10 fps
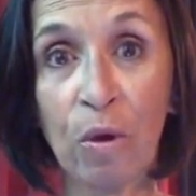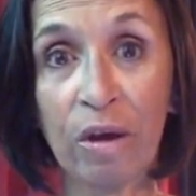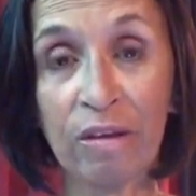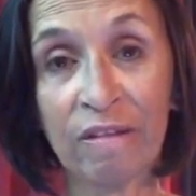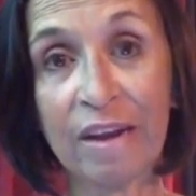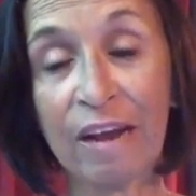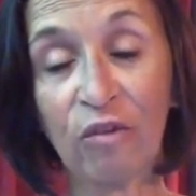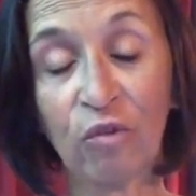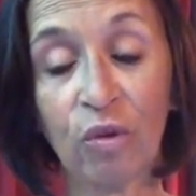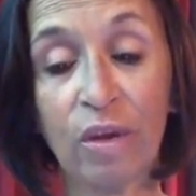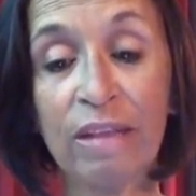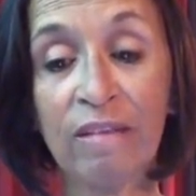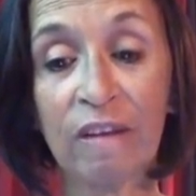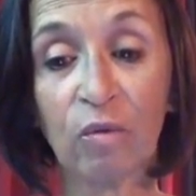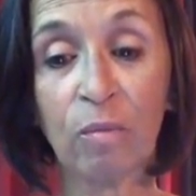oil is a natural
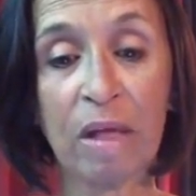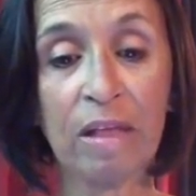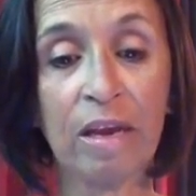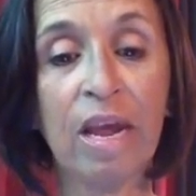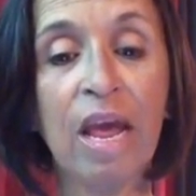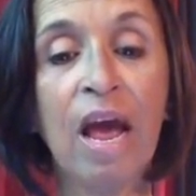insect repellent.